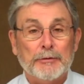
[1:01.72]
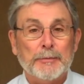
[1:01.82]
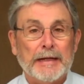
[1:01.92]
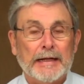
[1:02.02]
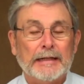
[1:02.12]

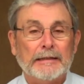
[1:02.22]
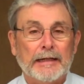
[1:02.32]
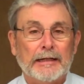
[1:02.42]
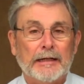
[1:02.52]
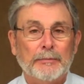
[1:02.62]
may not
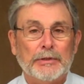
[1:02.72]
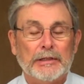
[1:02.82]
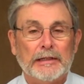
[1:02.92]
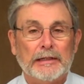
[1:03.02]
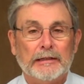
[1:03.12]
take up
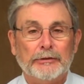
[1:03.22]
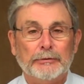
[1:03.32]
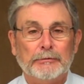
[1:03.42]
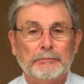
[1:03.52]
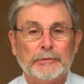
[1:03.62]
the
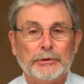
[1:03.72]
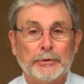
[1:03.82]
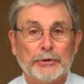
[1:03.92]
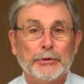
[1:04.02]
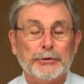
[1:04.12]

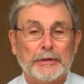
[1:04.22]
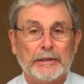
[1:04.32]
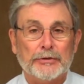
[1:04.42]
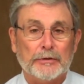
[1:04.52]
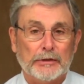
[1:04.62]
manure
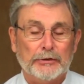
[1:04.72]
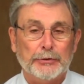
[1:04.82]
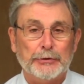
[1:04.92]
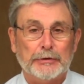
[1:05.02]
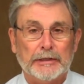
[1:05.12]
nutrients or other
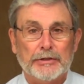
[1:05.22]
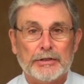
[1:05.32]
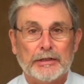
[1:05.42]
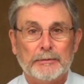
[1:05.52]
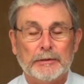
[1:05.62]

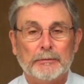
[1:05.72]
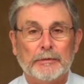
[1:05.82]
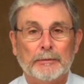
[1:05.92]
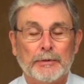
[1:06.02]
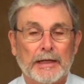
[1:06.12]
nutrients that have been
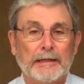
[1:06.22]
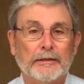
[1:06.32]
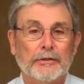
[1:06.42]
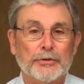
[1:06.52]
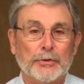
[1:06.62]
applied
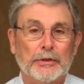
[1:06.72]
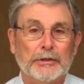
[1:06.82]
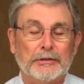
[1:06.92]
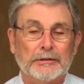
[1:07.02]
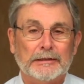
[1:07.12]
to the
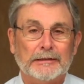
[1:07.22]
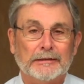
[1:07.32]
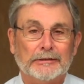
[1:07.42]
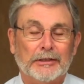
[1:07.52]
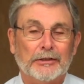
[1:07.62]
soil at
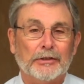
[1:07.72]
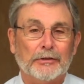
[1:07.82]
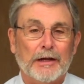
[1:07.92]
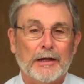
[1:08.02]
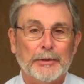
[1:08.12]
the start of the
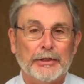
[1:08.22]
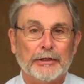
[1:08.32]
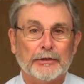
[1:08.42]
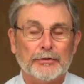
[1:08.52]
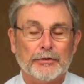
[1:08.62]
cropping
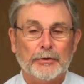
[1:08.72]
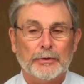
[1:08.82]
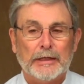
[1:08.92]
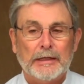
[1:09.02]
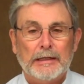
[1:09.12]
year.
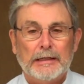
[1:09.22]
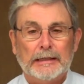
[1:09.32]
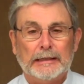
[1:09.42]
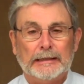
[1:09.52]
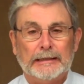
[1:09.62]
So
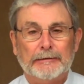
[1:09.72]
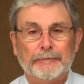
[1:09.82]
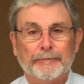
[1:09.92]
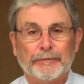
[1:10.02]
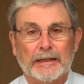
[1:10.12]

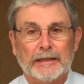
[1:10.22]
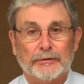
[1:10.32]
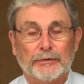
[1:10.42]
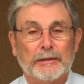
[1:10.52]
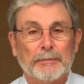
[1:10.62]

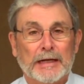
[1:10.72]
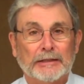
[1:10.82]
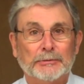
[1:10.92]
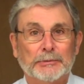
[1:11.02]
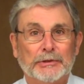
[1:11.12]
it's very
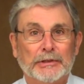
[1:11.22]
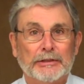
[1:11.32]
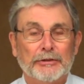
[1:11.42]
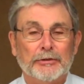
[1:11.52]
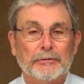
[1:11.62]
possible
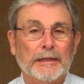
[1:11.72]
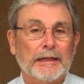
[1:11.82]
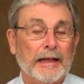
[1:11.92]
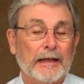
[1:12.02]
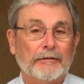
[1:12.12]
that you
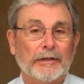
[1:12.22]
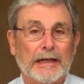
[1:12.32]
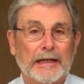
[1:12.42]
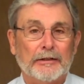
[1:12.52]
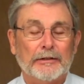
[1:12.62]
might have a
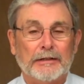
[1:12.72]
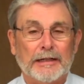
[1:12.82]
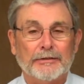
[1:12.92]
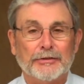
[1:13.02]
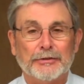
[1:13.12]
higher
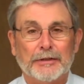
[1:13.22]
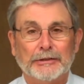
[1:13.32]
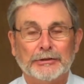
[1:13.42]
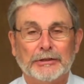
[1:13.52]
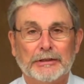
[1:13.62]

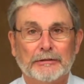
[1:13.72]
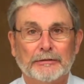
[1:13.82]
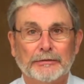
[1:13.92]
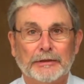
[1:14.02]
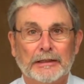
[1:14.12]
concentration
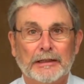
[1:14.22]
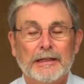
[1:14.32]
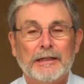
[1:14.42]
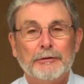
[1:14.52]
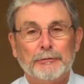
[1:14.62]
of
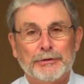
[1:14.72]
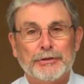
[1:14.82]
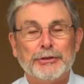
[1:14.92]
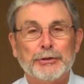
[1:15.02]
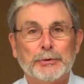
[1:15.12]

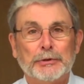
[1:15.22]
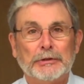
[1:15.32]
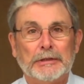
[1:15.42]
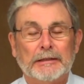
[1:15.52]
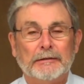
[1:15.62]

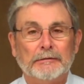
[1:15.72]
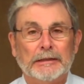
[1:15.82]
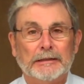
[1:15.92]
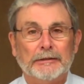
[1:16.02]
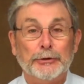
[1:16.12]
residual
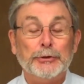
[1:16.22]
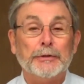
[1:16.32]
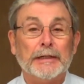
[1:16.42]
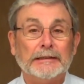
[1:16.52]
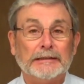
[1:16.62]

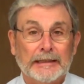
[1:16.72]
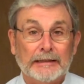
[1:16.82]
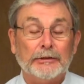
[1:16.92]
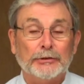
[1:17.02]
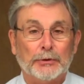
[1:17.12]
nutrients
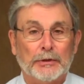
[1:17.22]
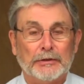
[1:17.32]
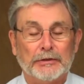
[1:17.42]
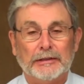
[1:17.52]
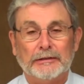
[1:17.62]
in the
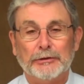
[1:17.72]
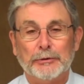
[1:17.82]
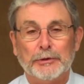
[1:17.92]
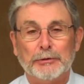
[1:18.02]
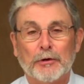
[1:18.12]
soil than
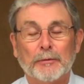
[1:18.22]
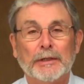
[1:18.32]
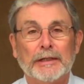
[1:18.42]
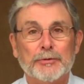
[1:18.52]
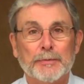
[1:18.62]
you would
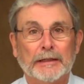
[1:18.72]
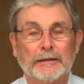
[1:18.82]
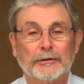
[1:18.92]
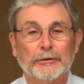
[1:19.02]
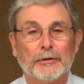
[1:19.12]
normally
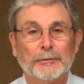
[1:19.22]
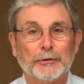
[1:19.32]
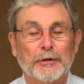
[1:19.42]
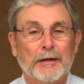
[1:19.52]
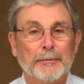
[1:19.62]
expect in a normal
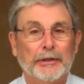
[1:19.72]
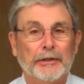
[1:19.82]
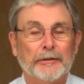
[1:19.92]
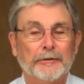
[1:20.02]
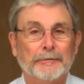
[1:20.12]
cropping year.